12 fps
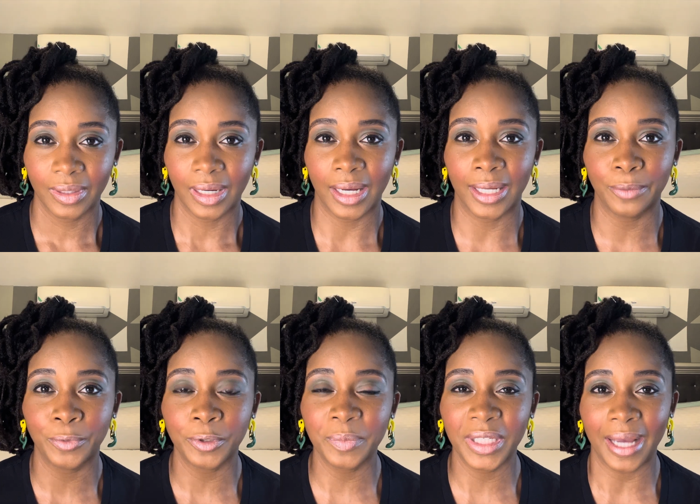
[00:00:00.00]
I
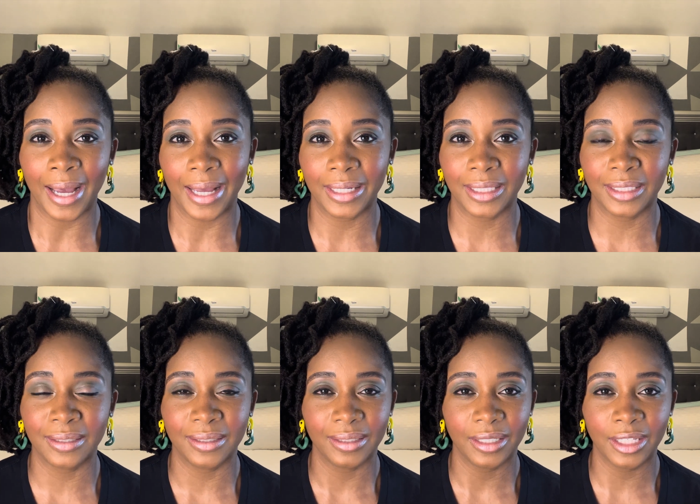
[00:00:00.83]
will be
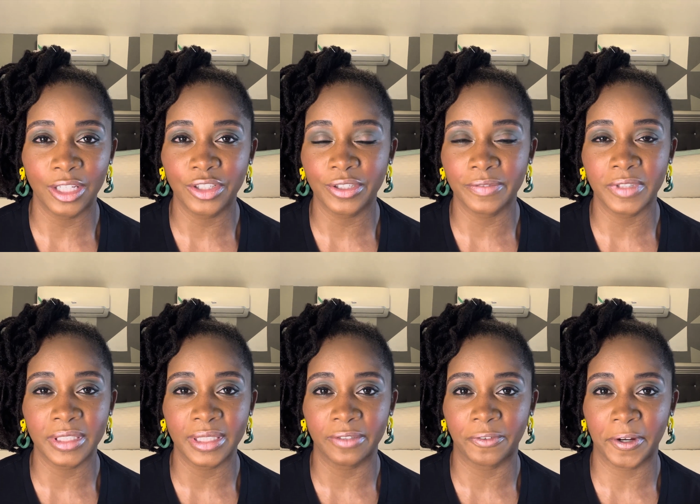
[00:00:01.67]
adding each of the
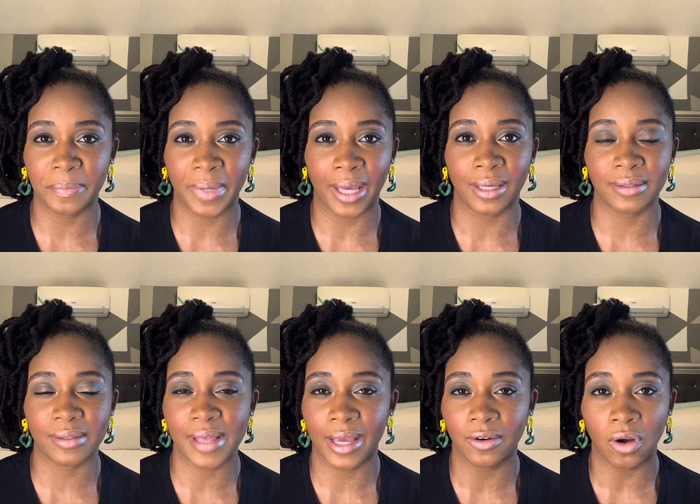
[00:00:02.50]
different banks
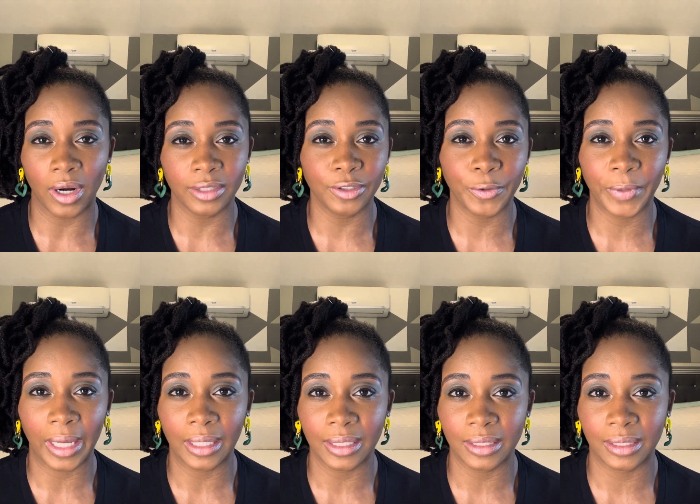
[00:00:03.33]
that are
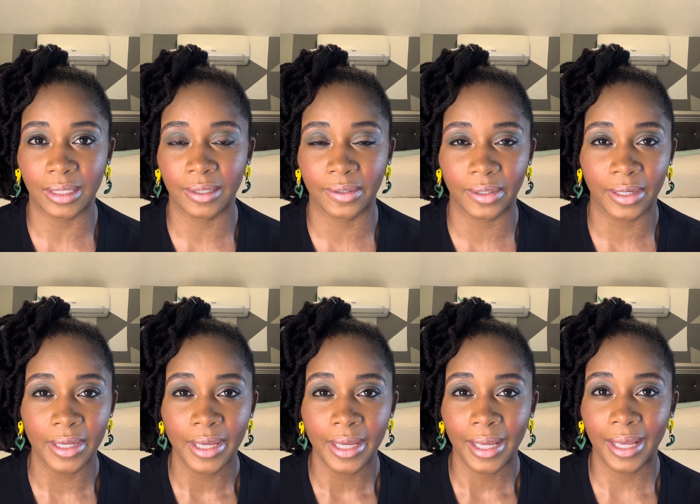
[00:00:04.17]
located here
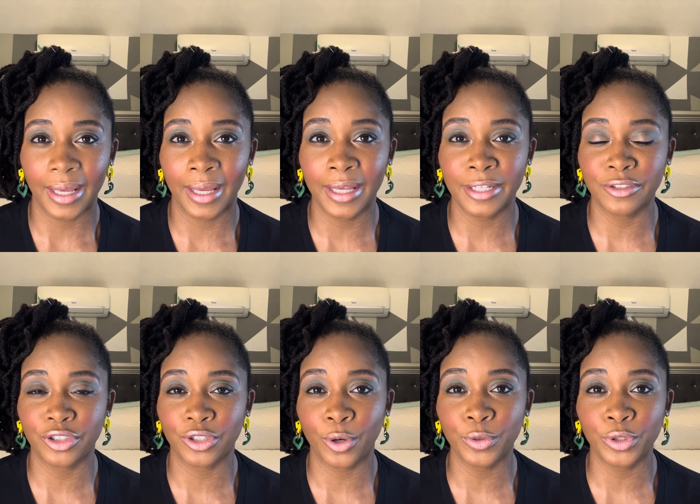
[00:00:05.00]
and
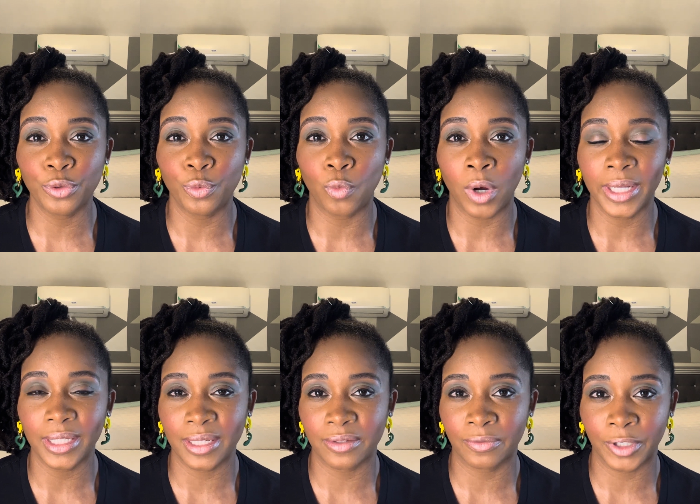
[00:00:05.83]
show you what
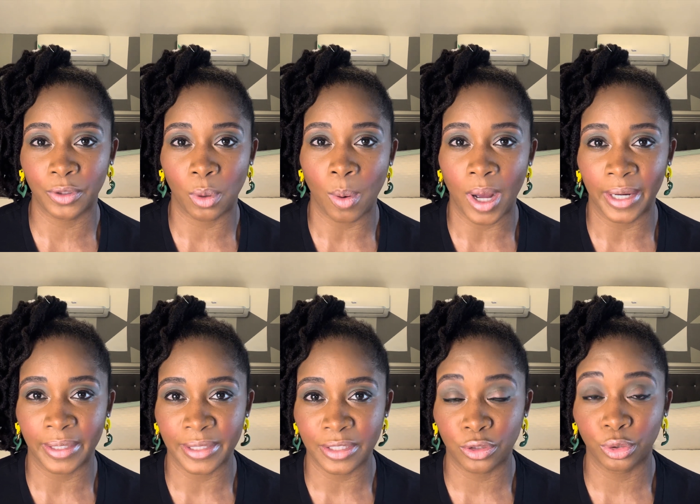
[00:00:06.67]
is
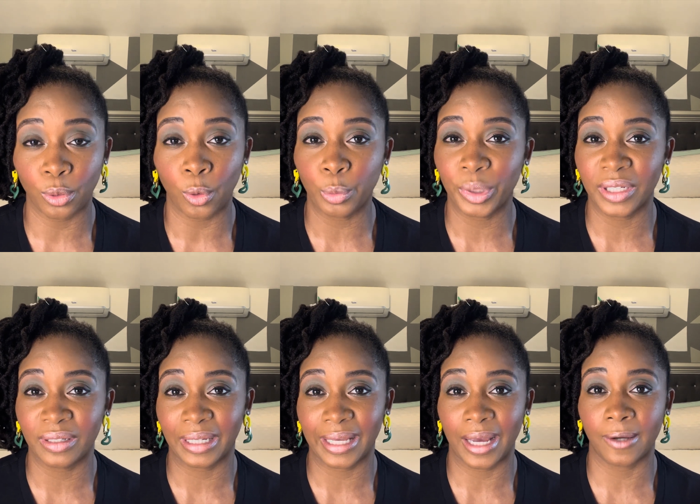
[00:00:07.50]
required to open an
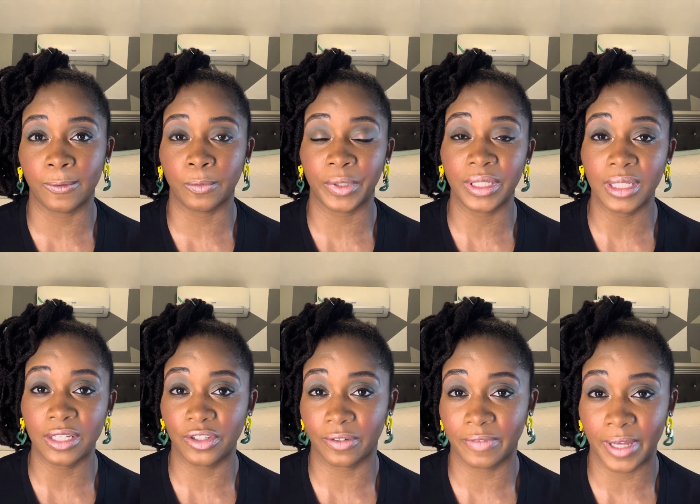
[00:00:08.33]
account with
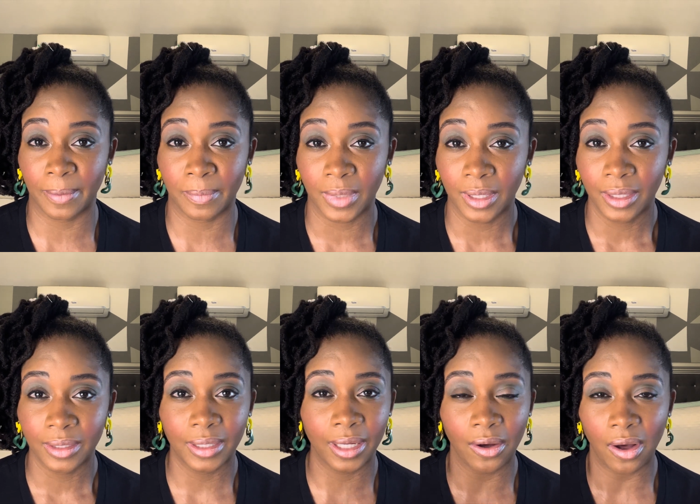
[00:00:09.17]
each of them.
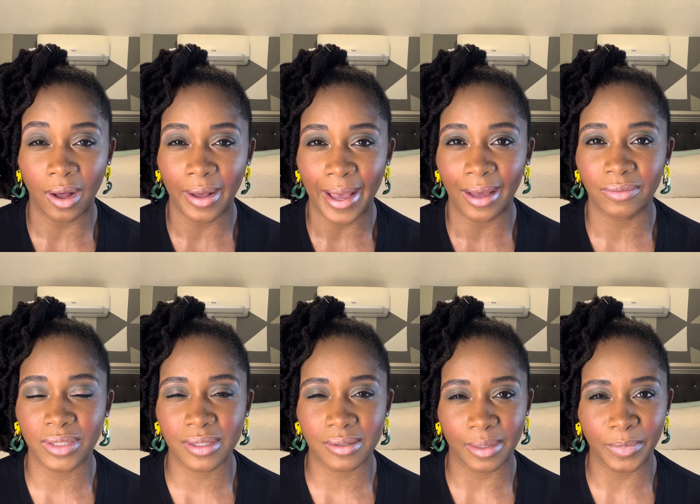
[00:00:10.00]
They all have
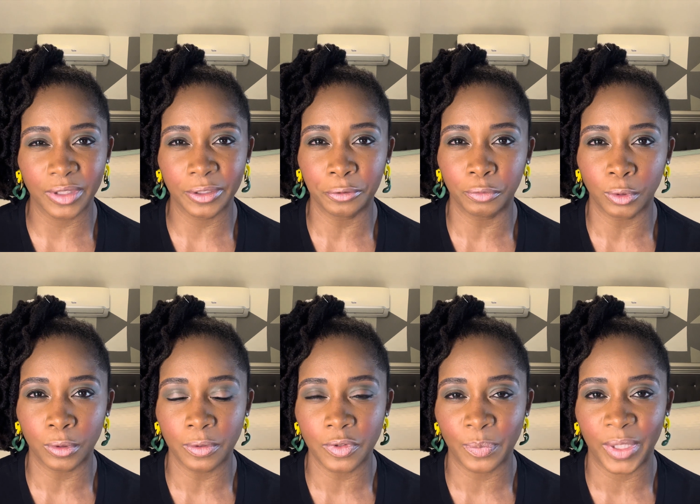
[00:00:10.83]
similar
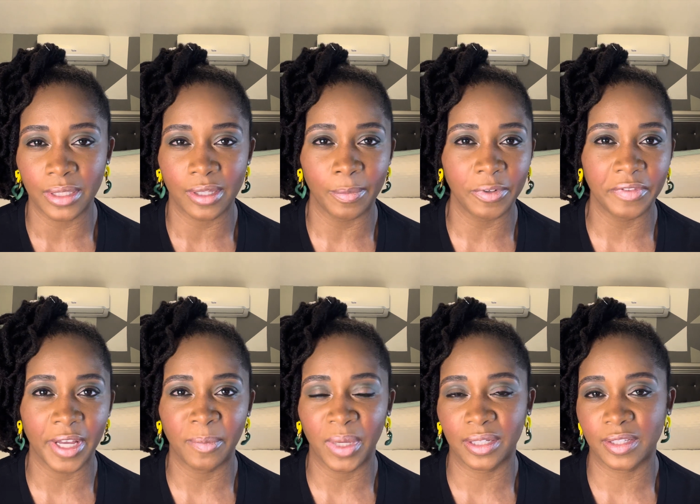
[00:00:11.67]
rules, but some of
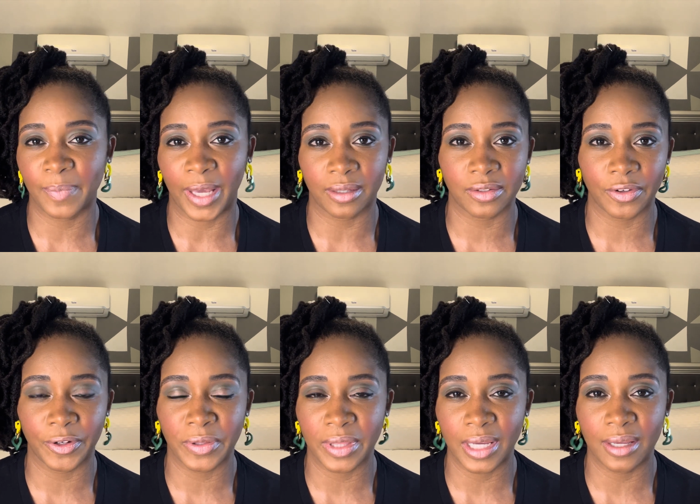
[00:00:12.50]
them expect
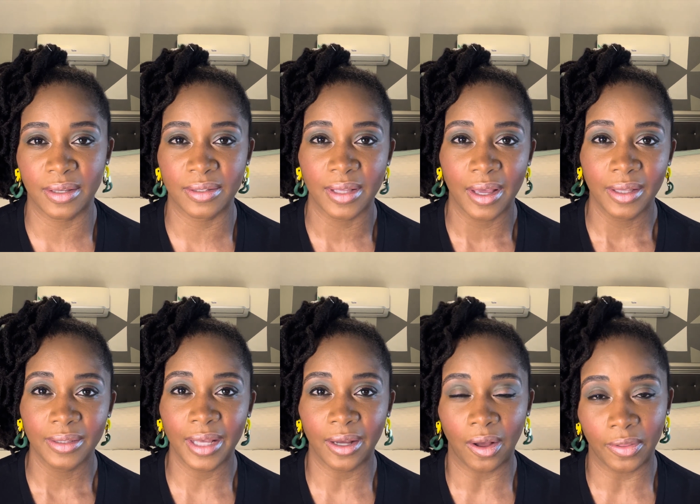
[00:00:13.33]
certain things
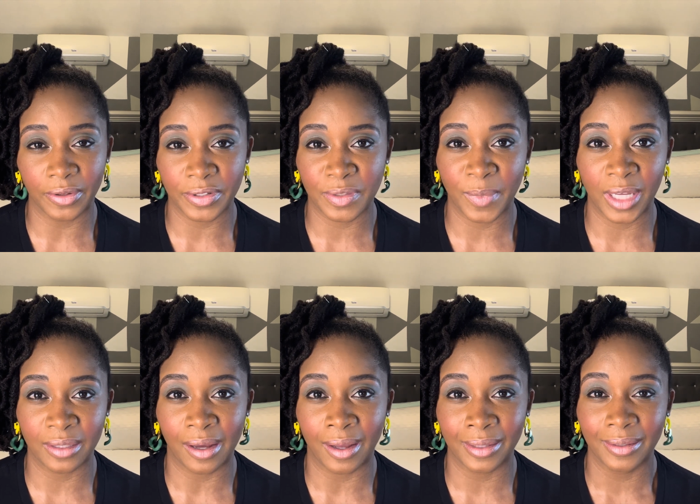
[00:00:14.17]
that others may
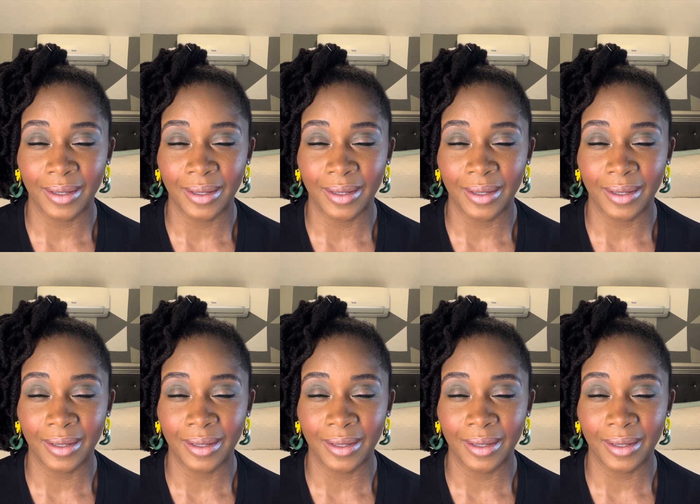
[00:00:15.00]
not.